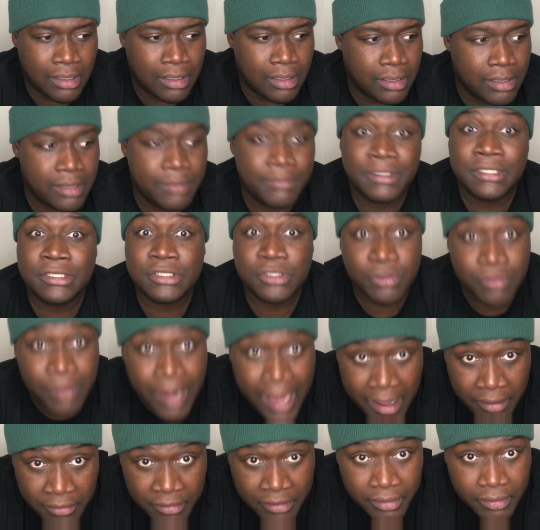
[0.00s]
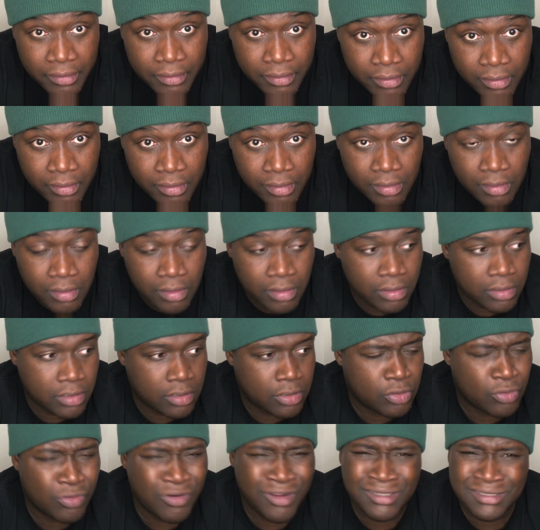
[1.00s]
He missed Crowder on a
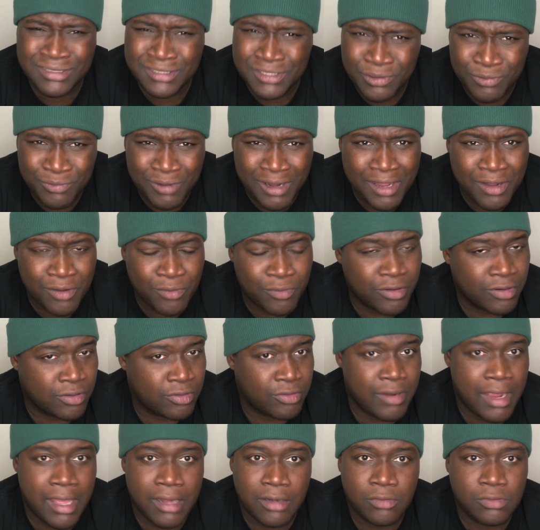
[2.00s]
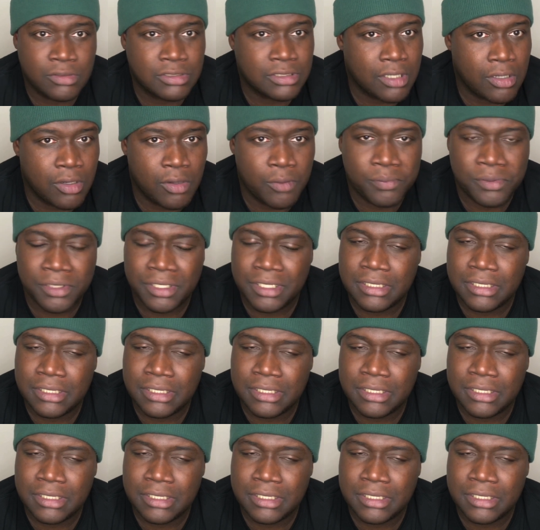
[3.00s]
crossing route where Crowder was open.